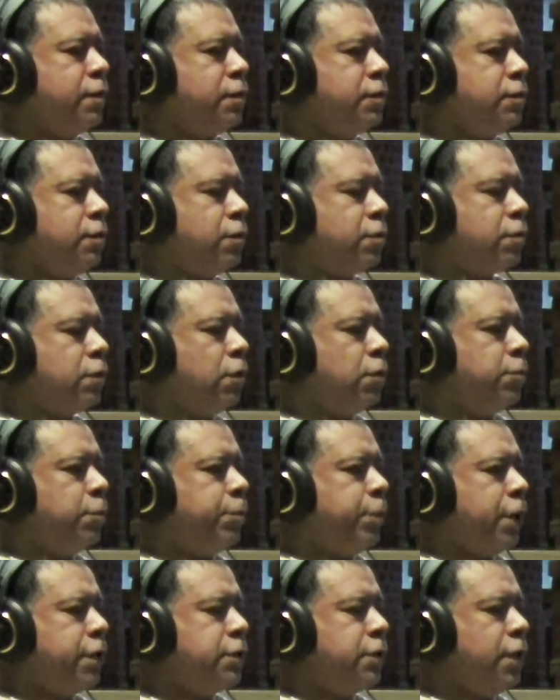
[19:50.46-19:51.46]
global
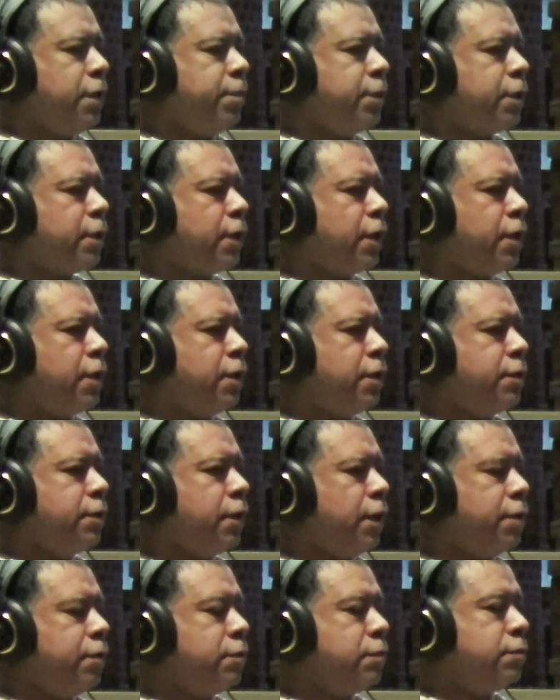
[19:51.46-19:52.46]
pandemic,
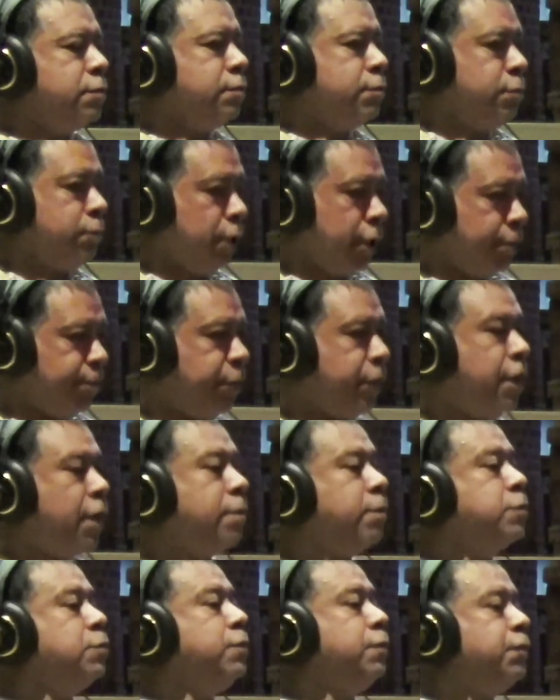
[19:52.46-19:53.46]
and be
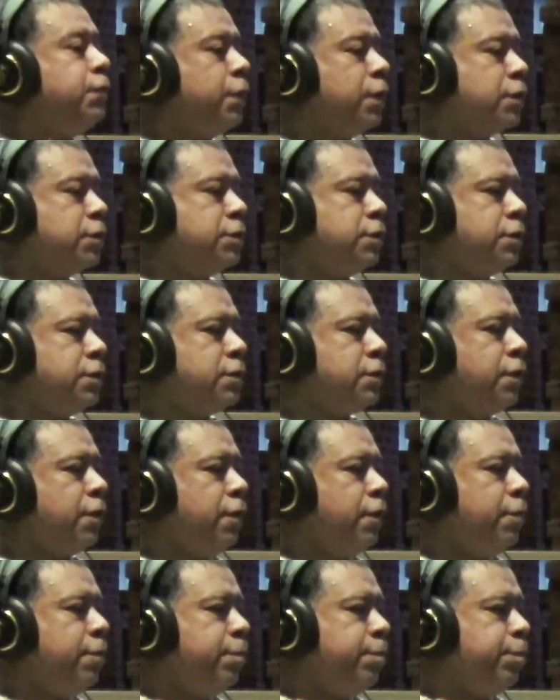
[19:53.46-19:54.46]
able to function
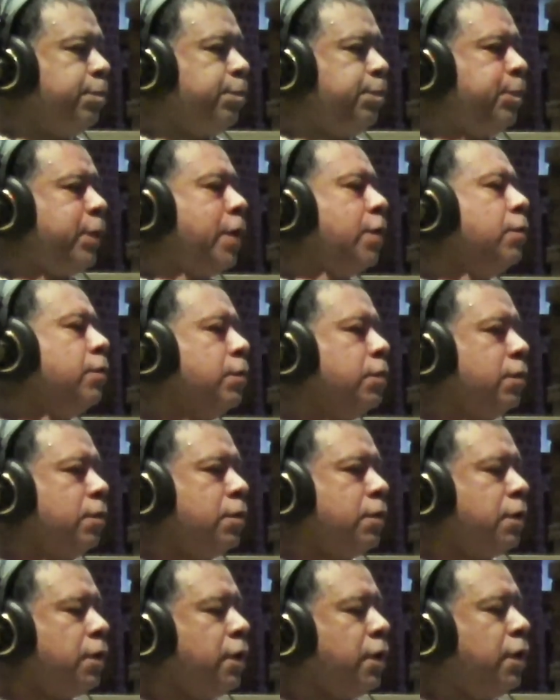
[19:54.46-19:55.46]
better
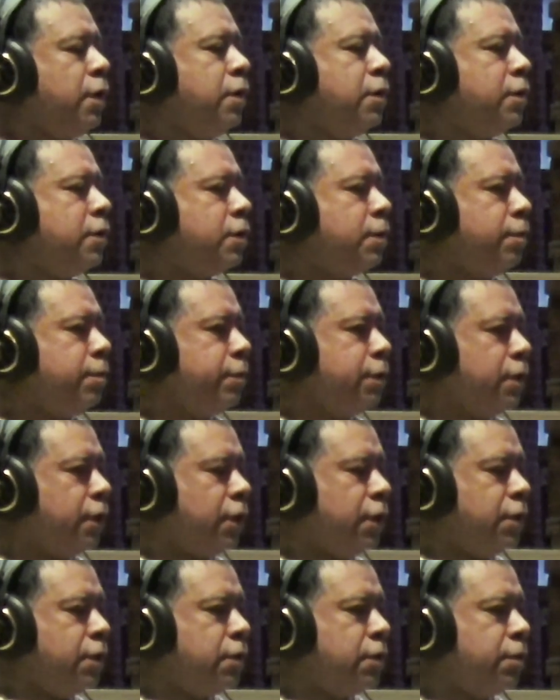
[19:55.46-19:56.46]
and
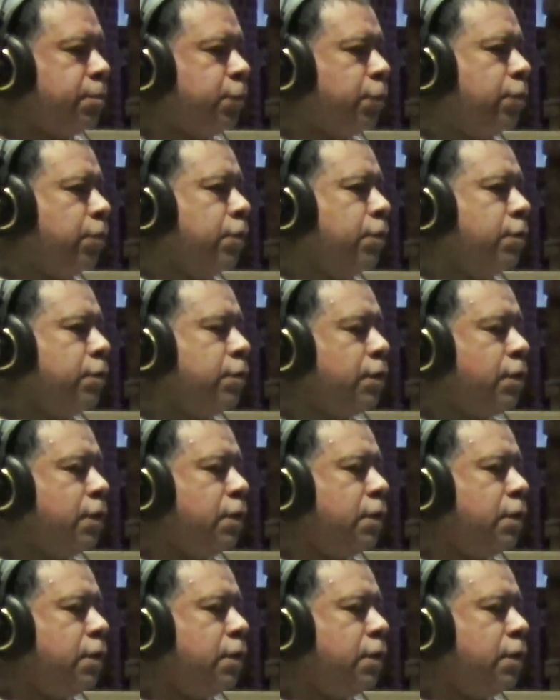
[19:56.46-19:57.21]
more